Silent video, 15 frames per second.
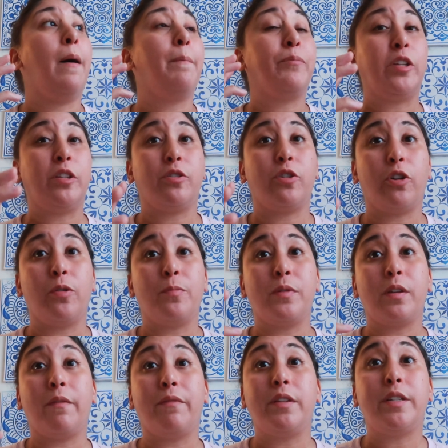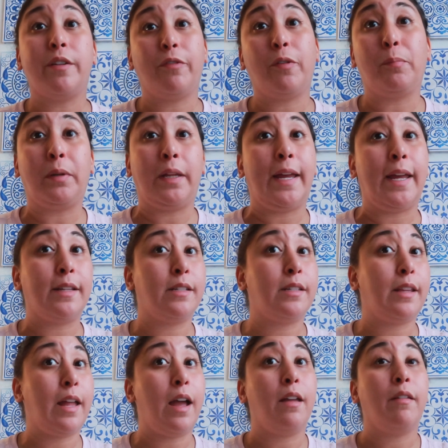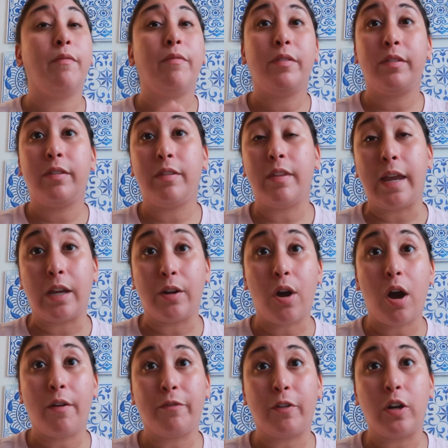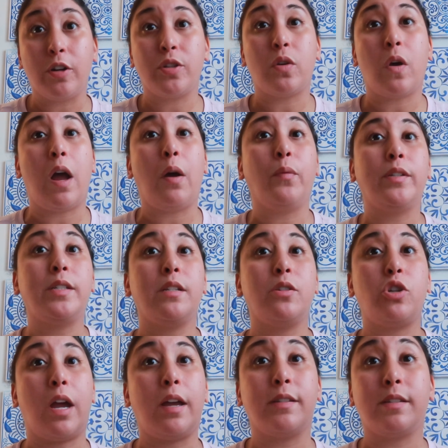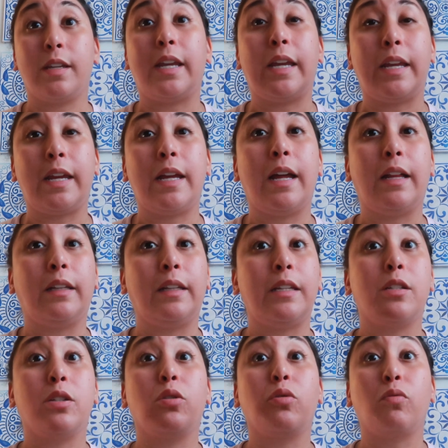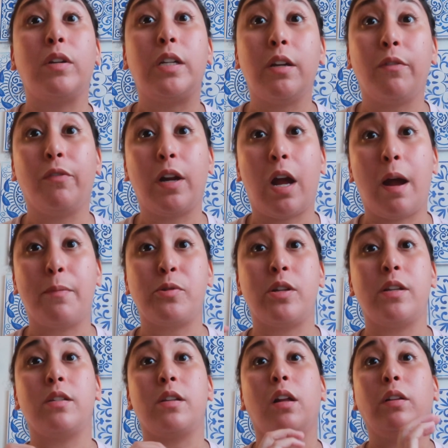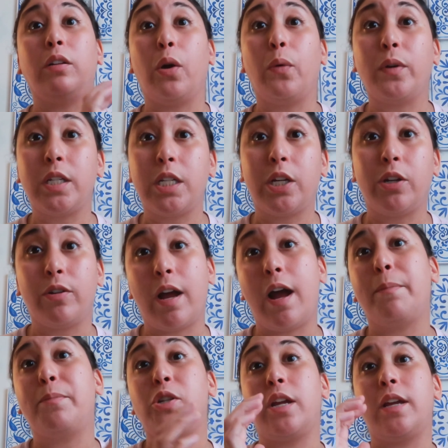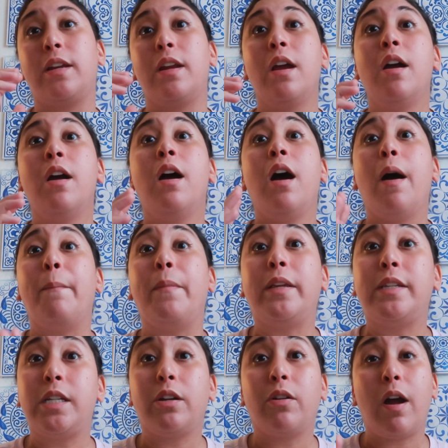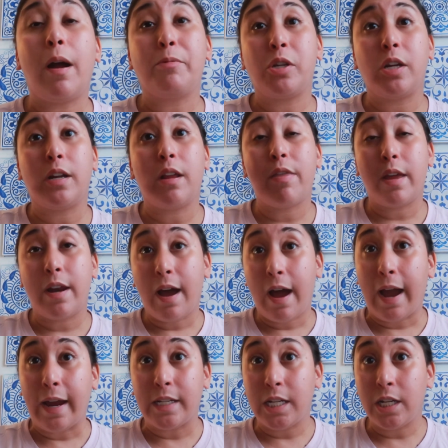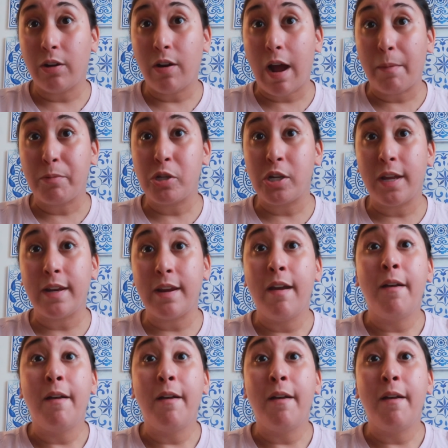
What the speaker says: in terms of the different plans that they can offer. So I would suggest getting at least 3 different options: a lower tiered option, a mid-tier option, and then a high tier option,